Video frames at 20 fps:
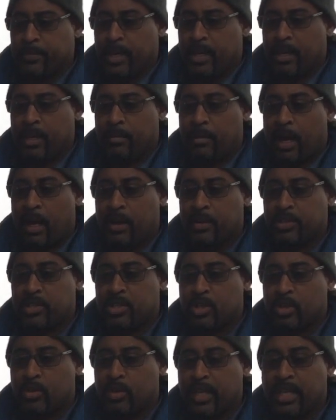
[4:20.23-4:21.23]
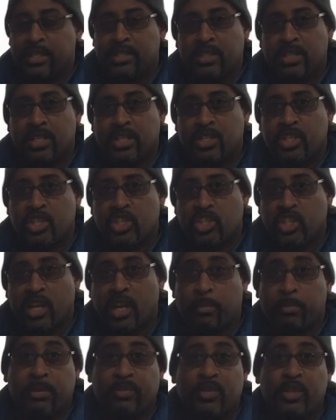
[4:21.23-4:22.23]
Also, it's good to set
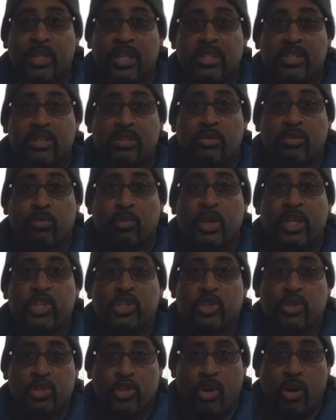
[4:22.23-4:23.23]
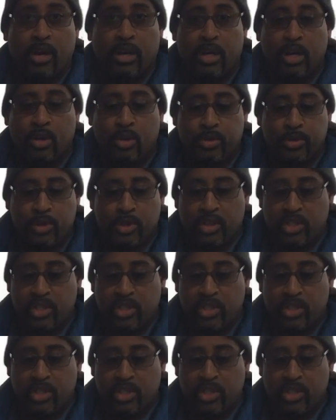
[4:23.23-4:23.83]
up if you need to reach your charcoals.